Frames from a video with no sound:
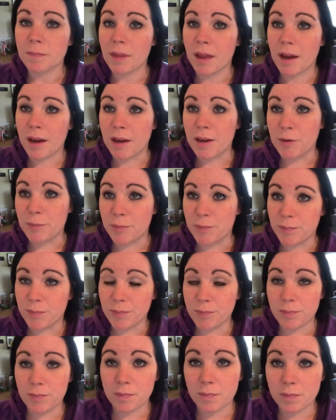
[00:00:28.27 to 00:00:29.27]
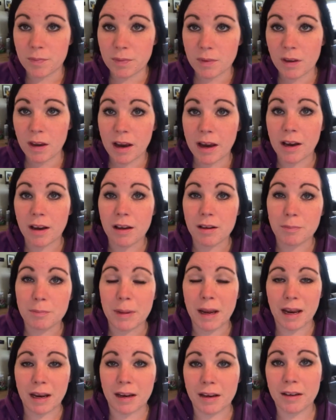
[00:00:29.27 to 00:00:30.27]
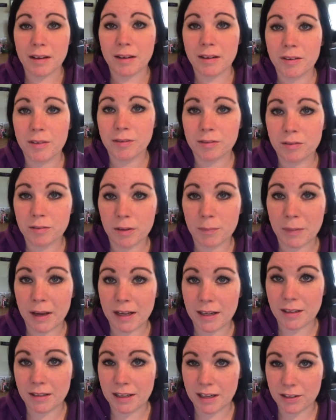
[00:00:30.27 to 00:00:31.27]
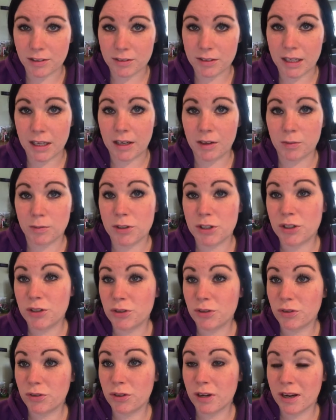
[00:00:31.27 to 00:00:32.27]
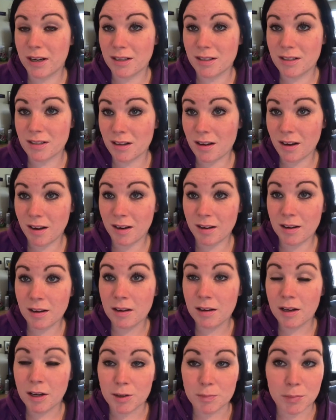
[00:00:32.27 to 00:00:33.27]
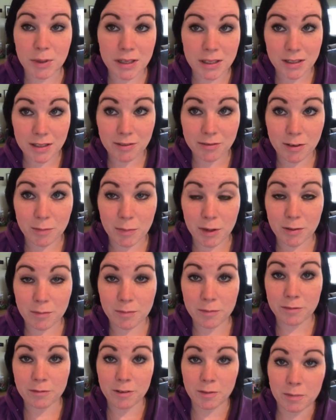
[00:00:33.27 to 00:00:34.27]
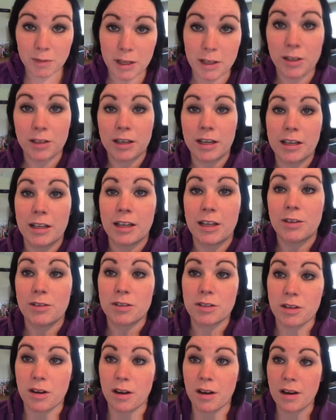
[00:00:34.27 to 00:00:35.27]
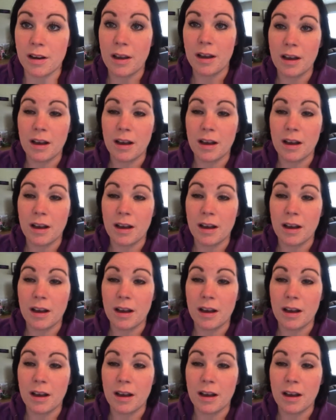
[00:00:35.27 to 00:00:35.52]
Um, I got a bag from Hayden the other day, which you guys saw, bracelet from him from the other day that you saw.